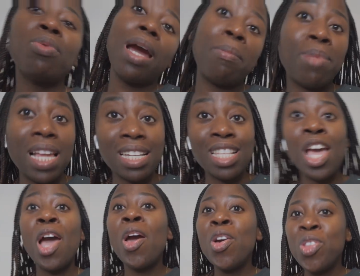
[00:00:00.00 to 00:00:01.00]
right place
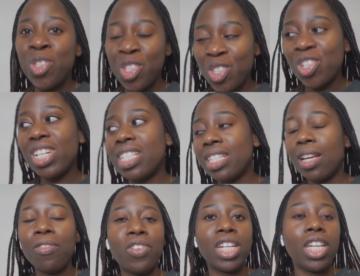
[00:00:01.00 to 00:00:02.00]
to do the sit
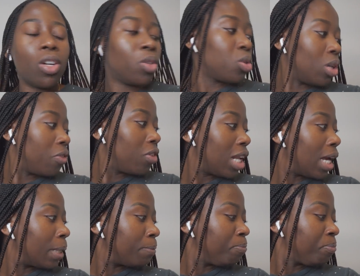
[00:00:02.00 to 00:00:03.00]
down video. So I feel
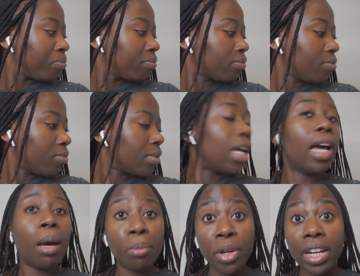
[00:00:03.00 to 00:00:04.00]
like
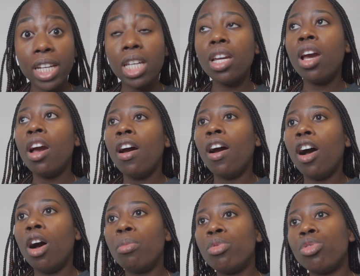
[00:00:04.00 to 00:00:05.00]
I'm ready.
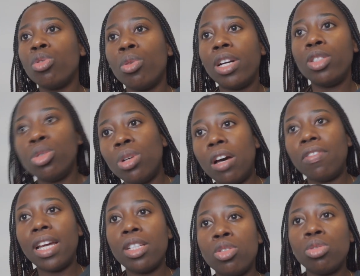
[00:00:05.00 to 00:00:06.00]
Um, so I do have
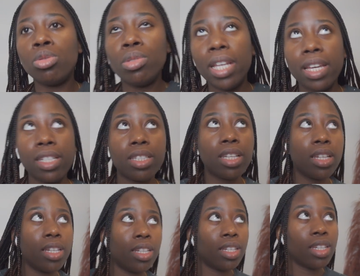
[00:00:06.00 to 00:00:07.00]
like two days
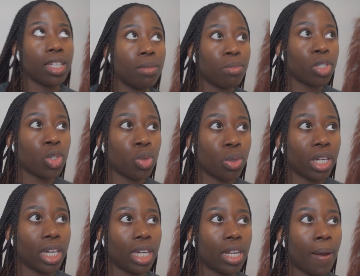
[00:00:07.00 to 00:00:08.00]
in
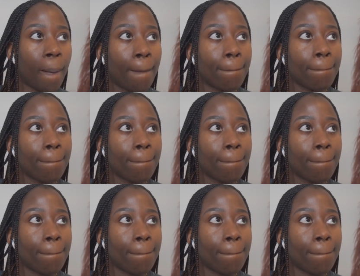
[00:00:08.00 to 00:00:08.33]
between